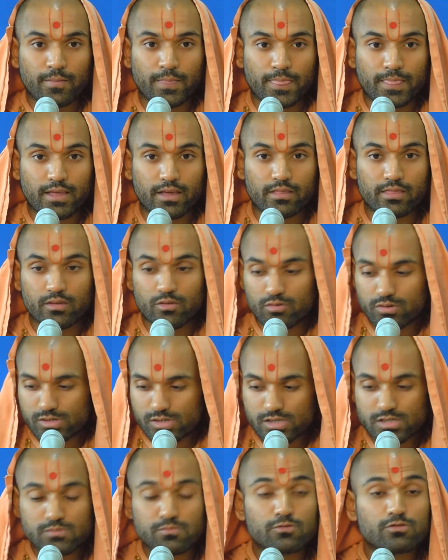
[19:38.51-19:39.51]
And there was
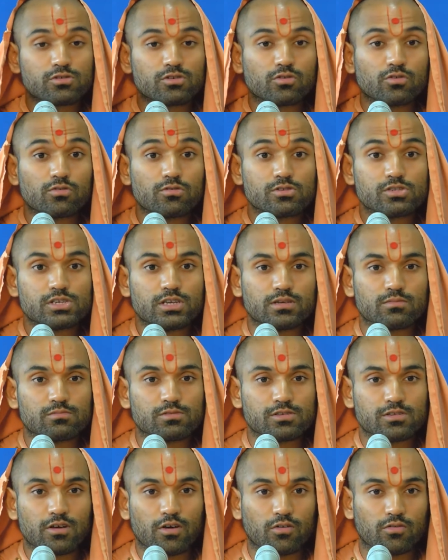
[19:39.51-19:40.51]
just Puja Guruji
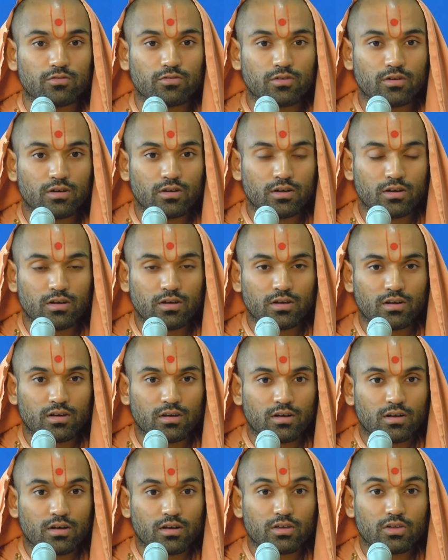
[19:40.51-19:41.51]
himself.
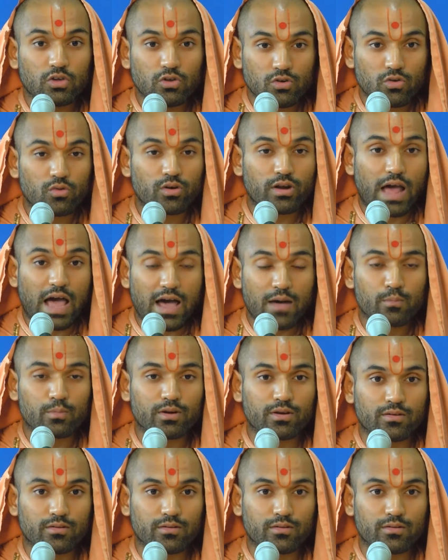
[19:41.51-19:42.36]
You know what happened?